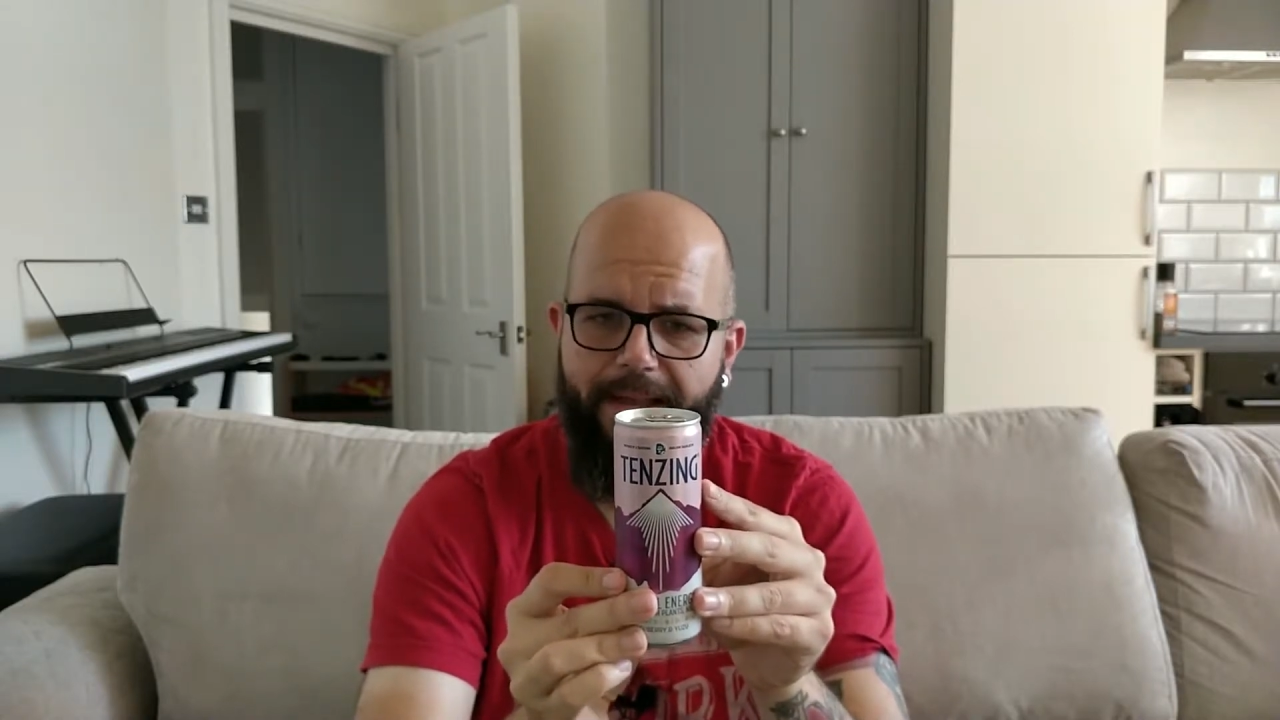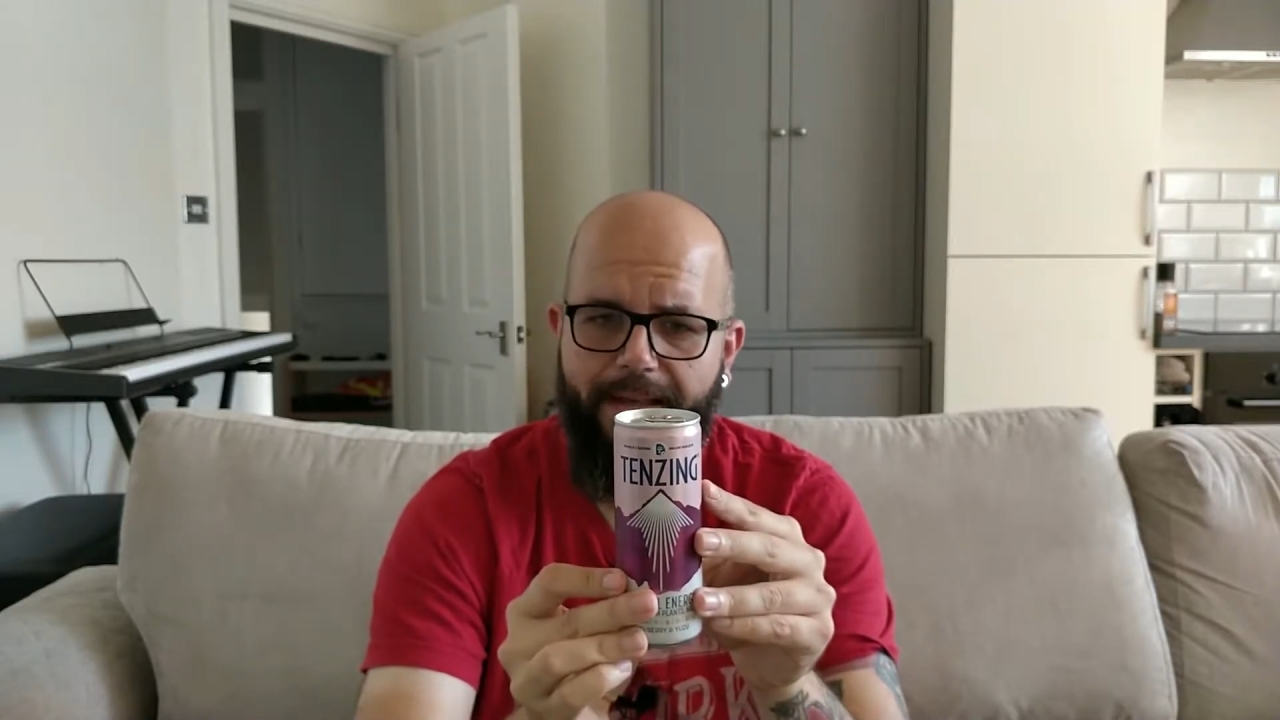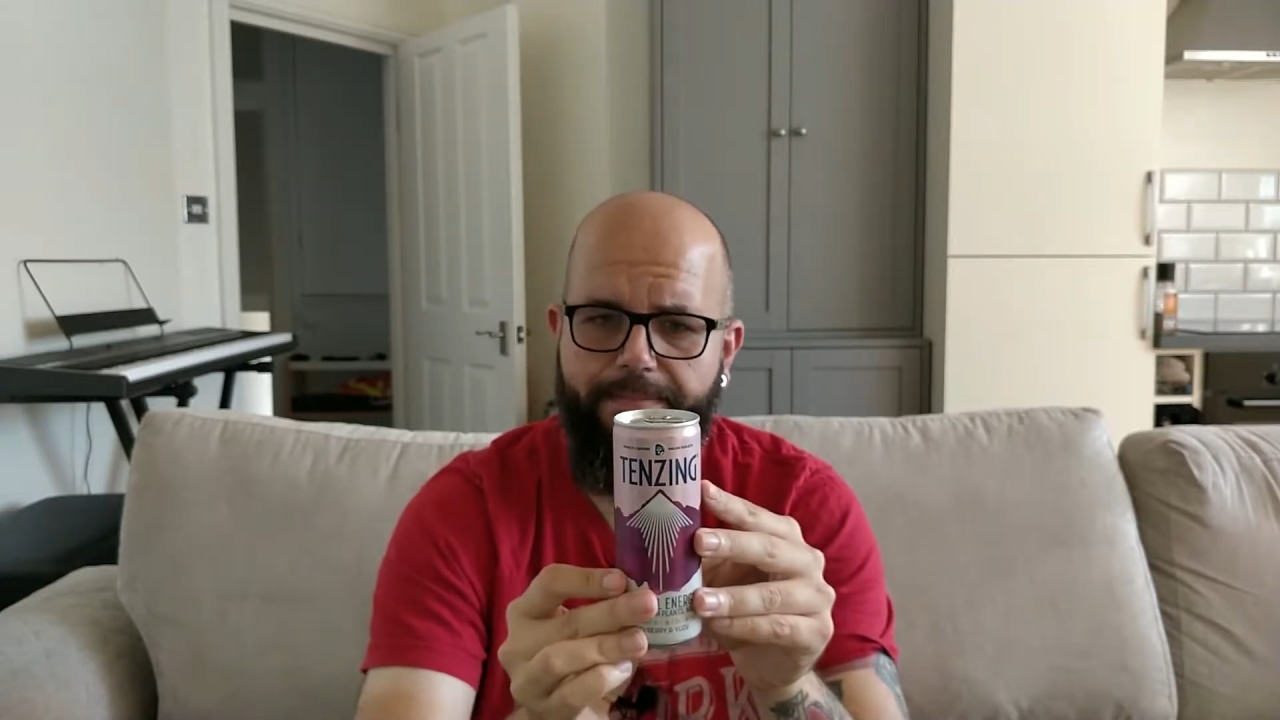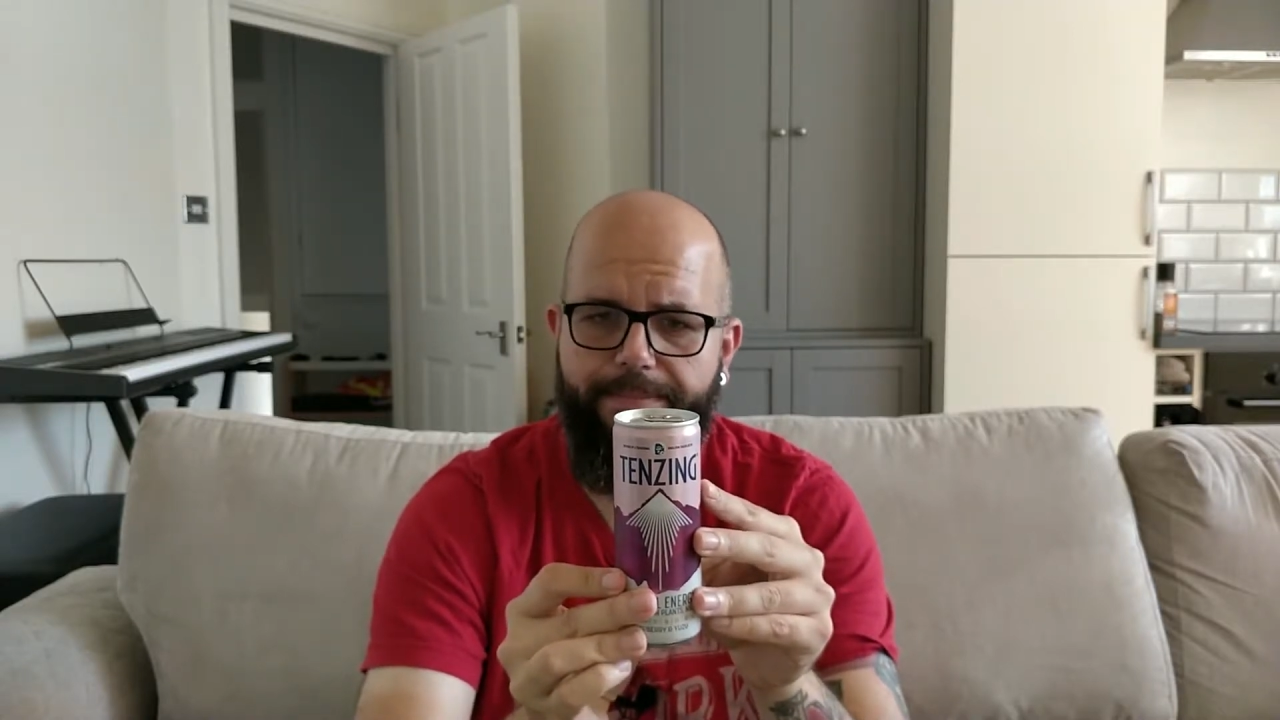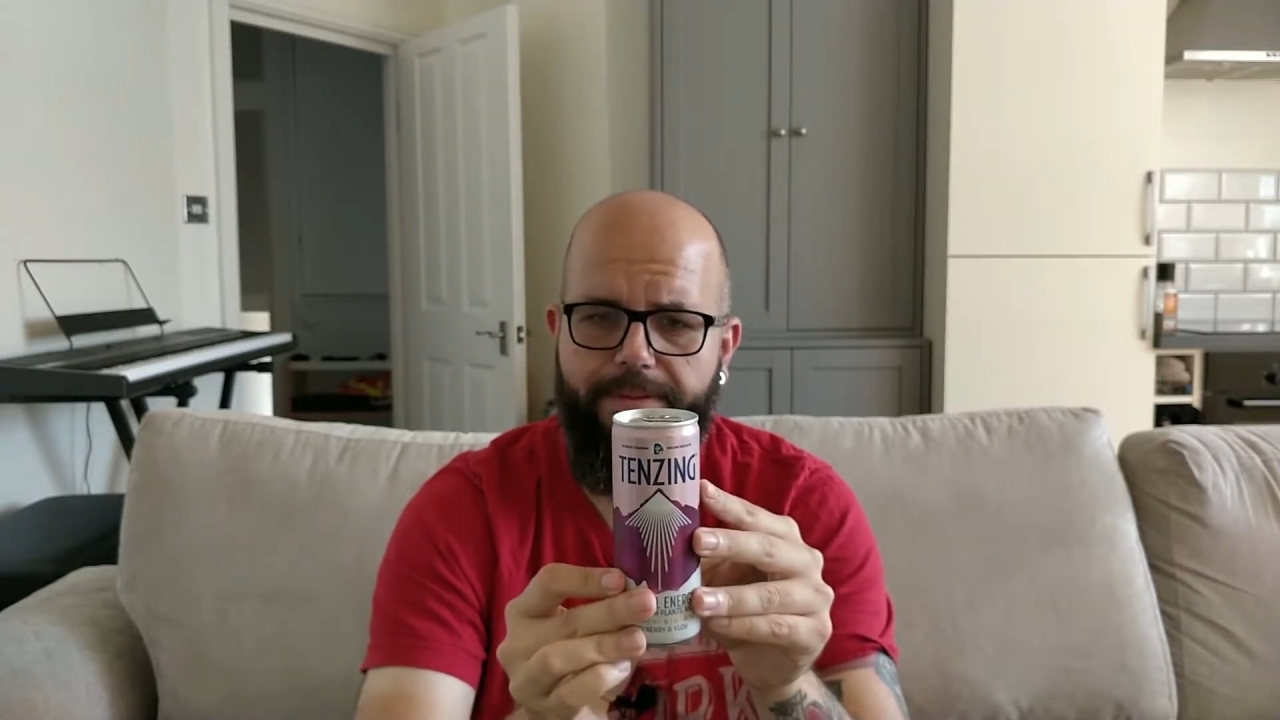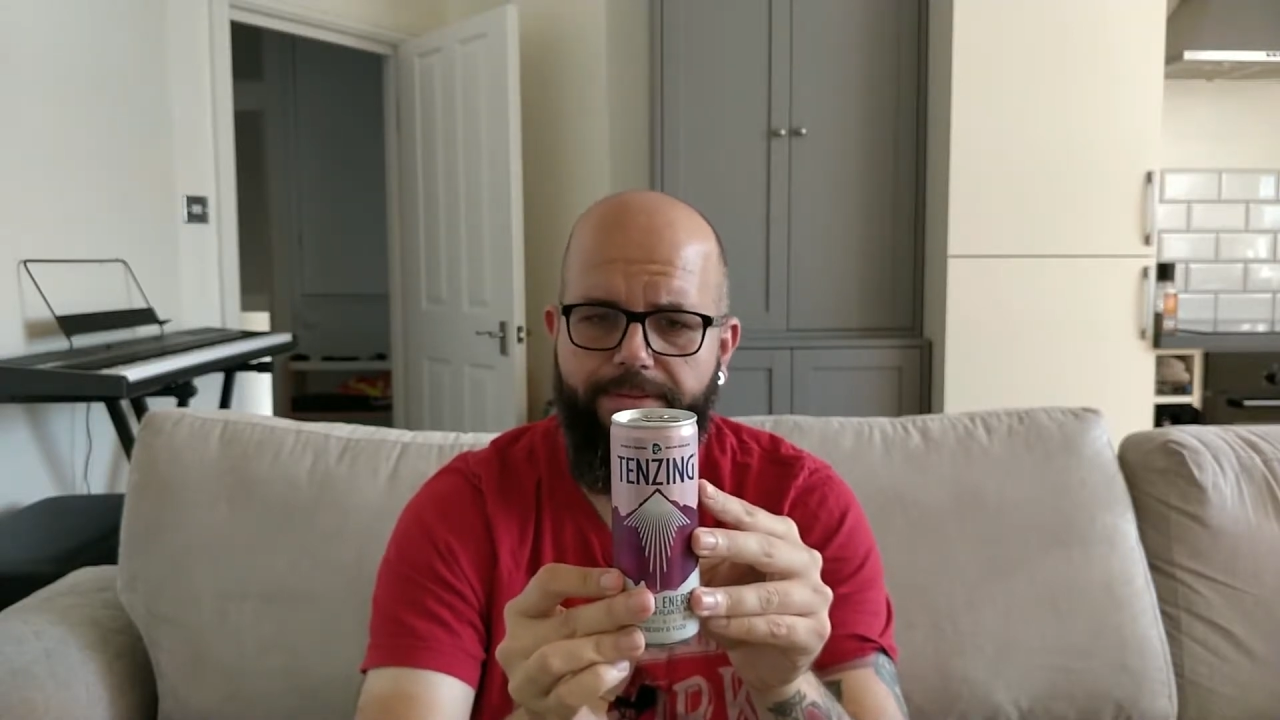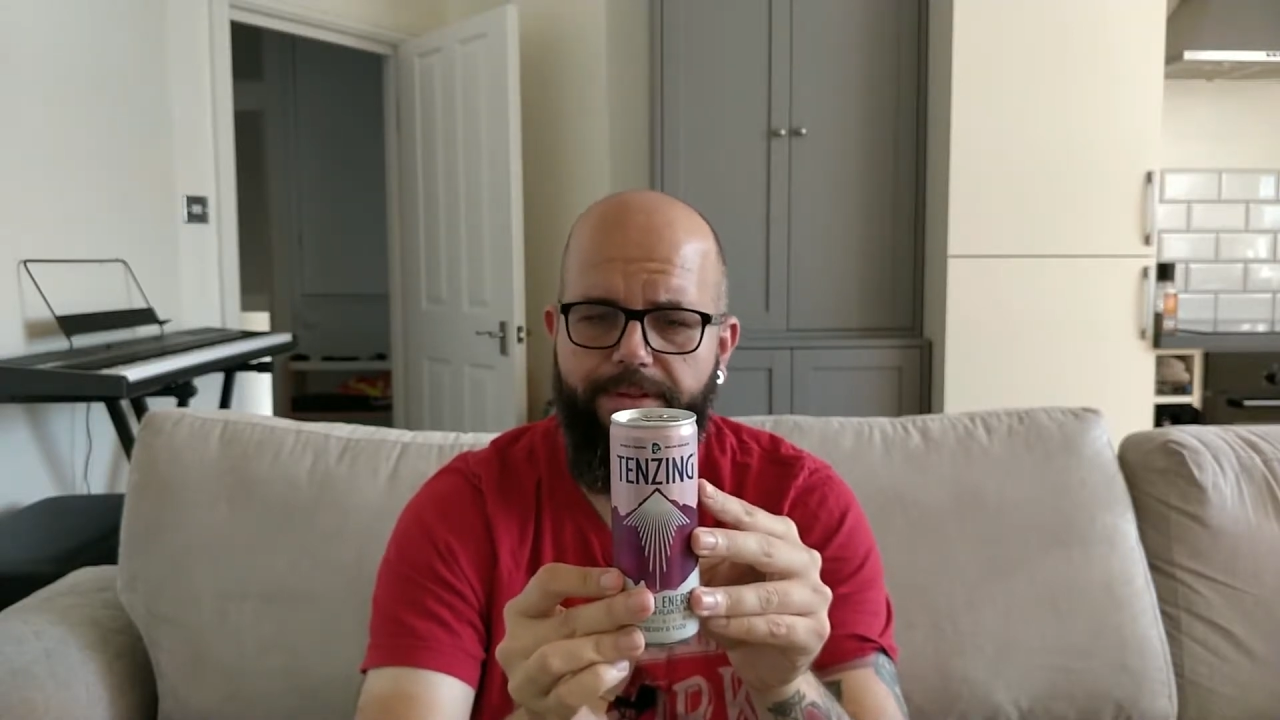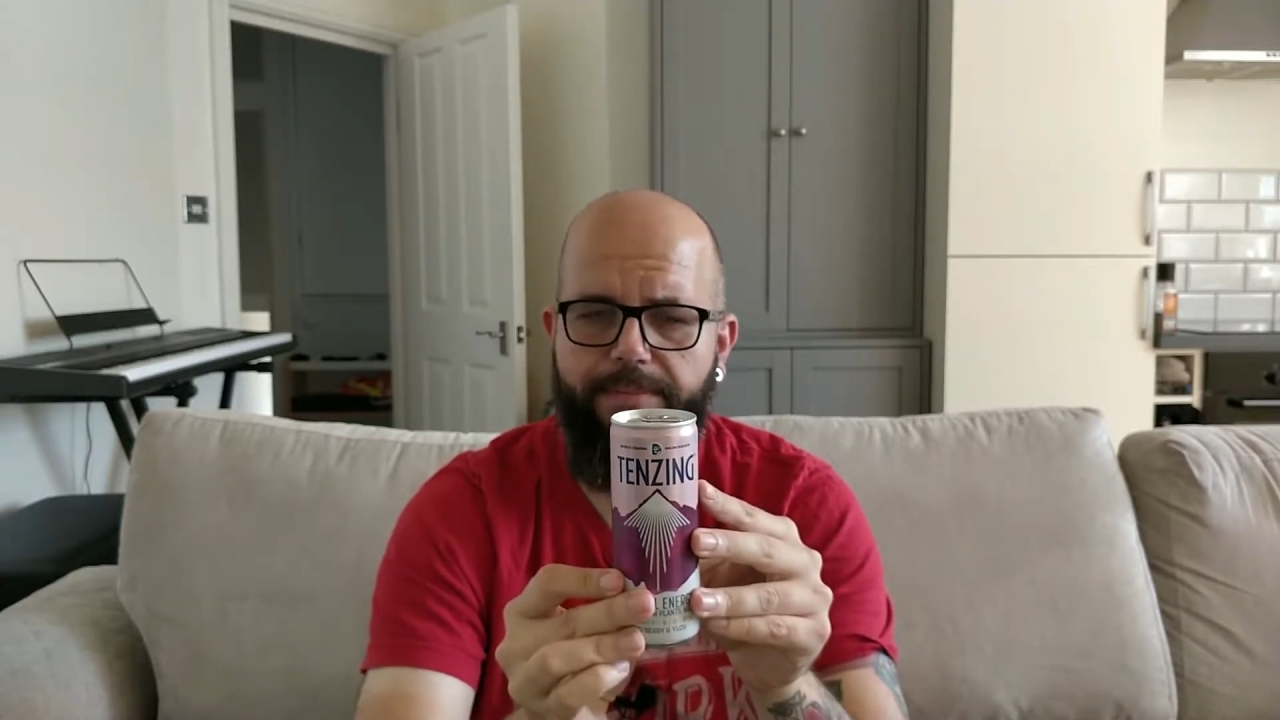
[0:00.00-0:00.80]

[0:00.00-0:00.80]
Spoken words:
and boost your